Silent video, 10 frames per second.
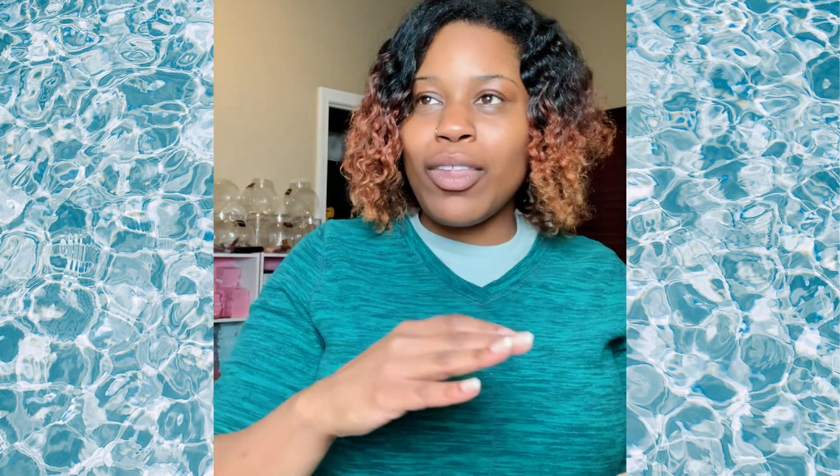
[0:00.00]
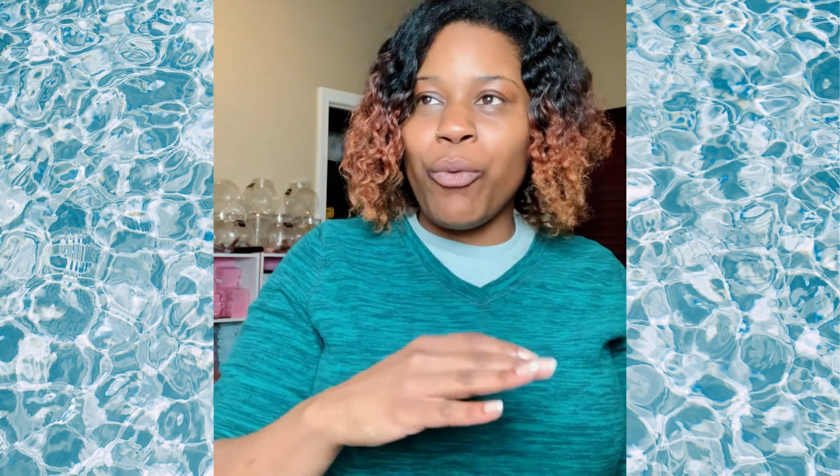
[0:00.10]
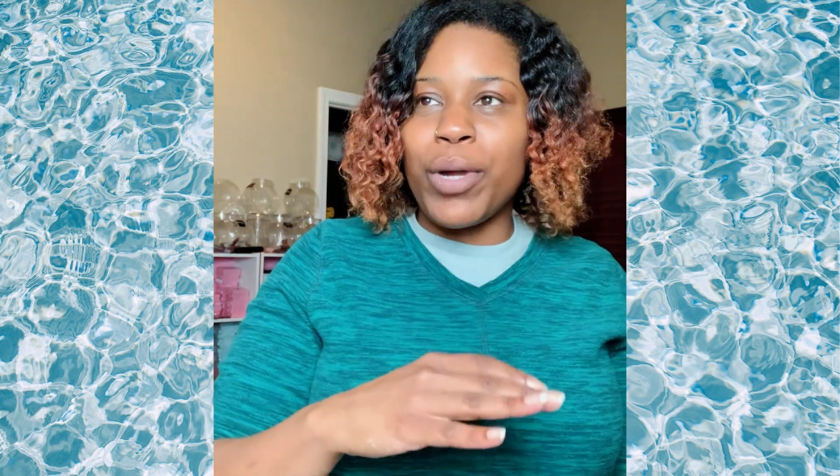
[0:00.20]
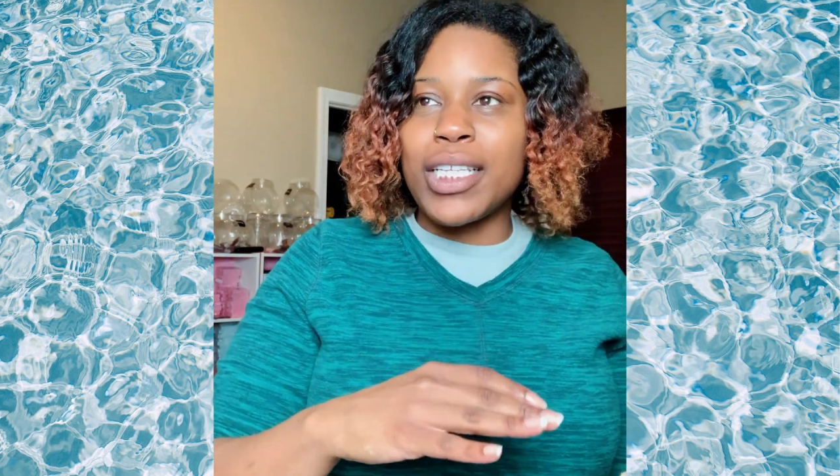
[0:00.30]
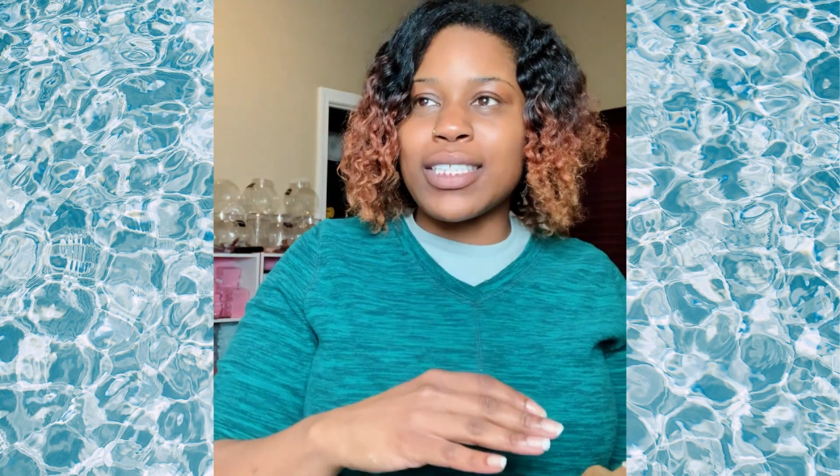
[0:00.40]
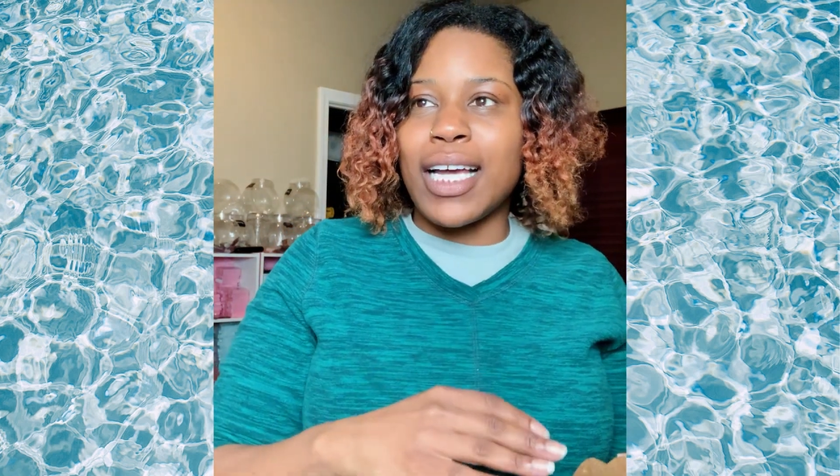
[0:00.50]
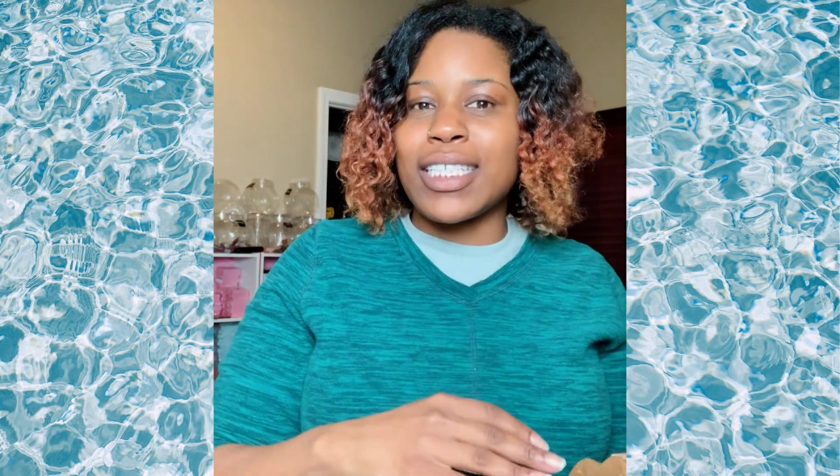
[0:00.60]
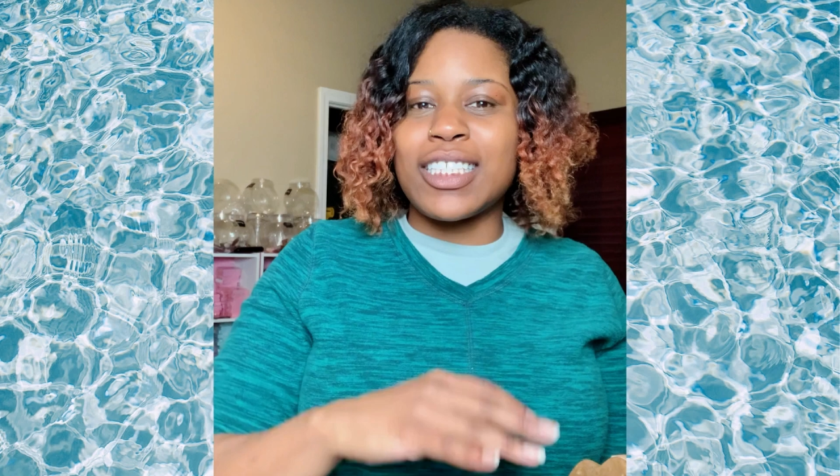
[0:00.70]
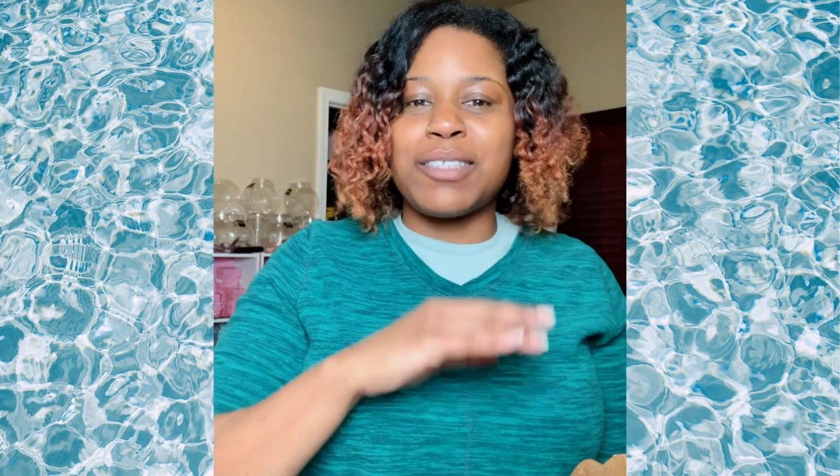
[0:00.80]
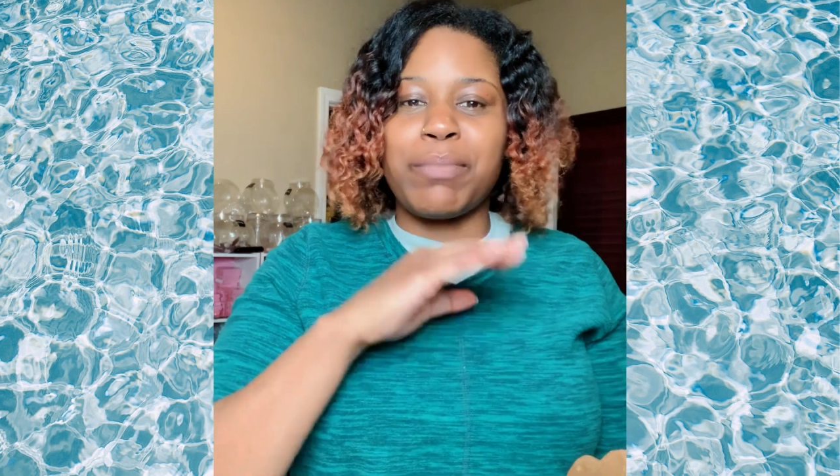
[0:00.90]
when it's
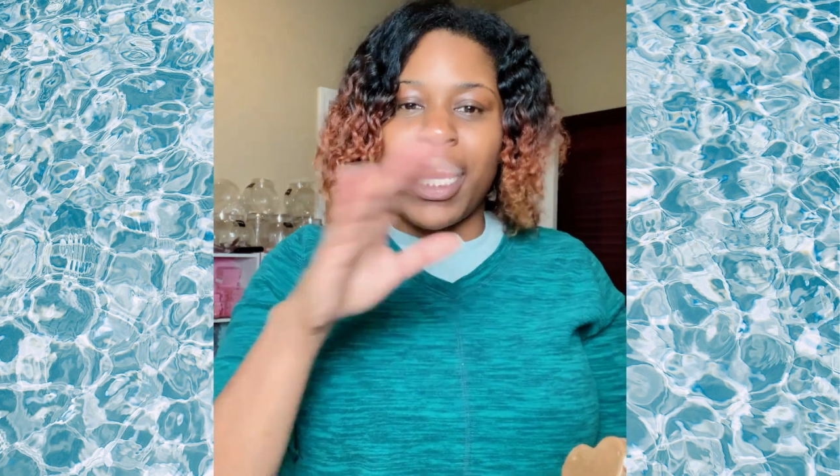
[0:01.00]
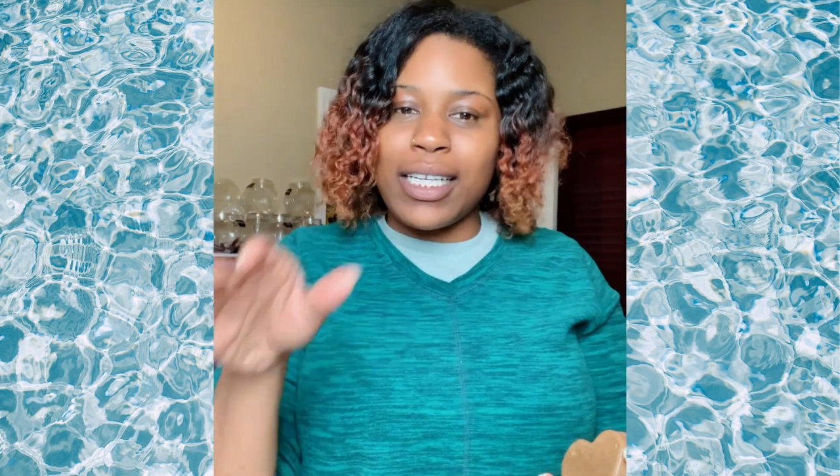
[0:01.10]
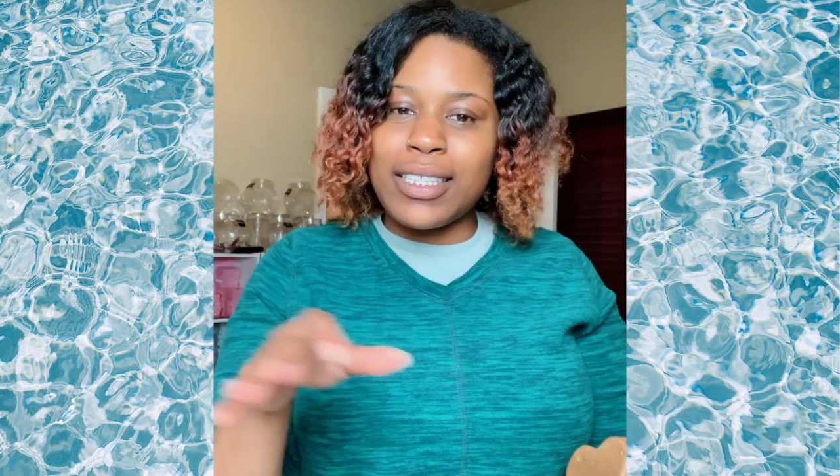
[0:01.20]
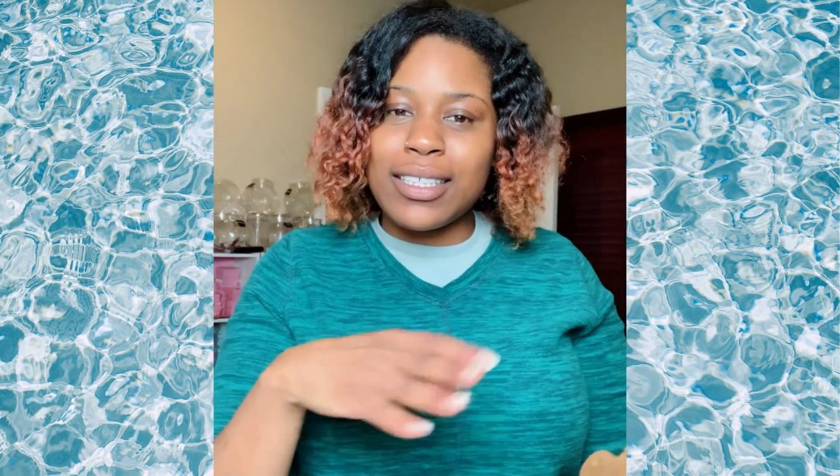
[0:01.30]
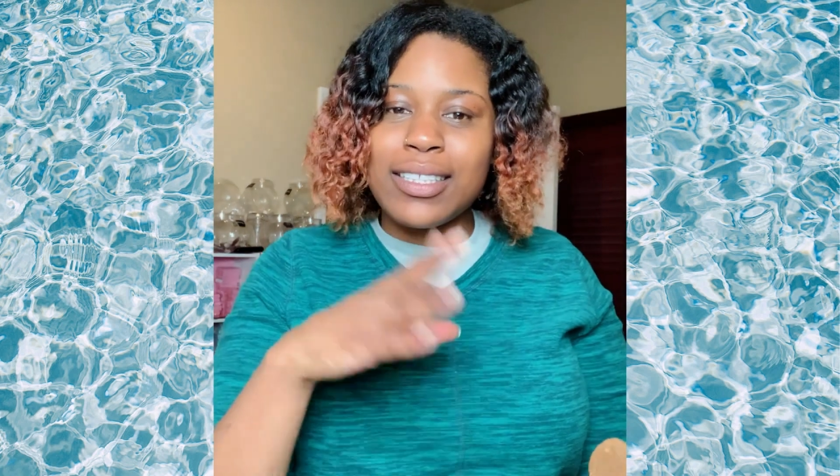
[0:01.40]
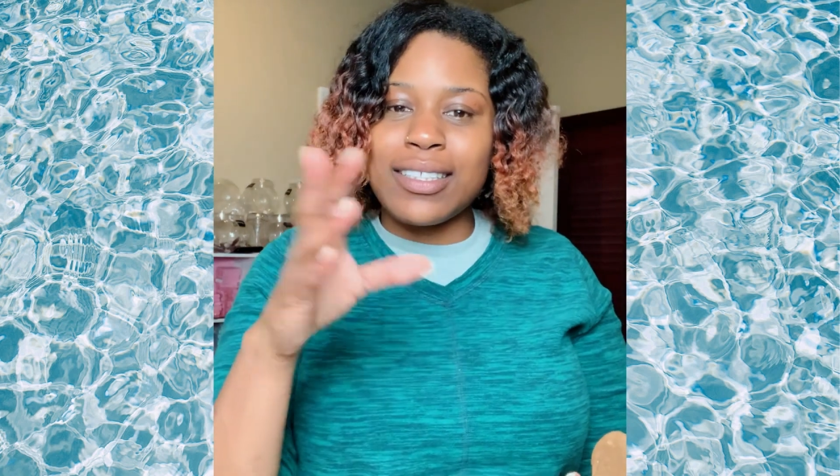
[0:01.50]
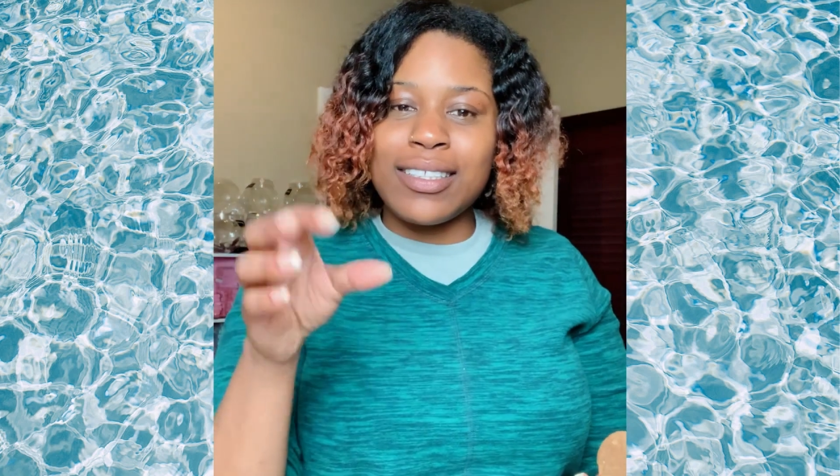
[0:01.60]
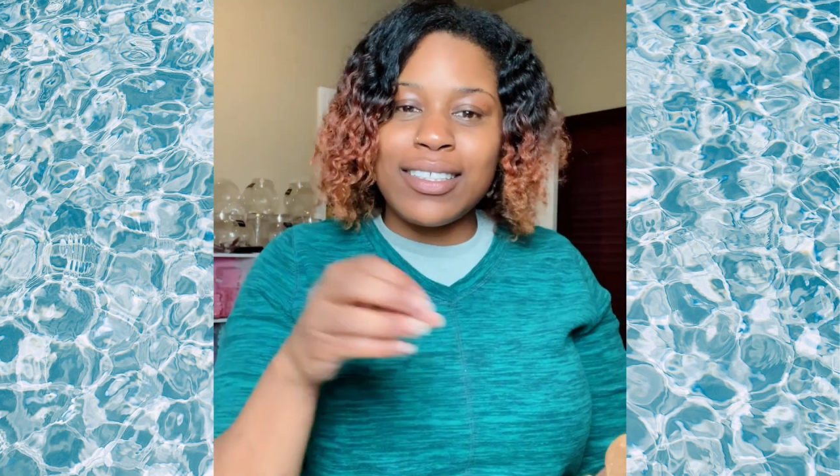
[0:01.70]
like spiced,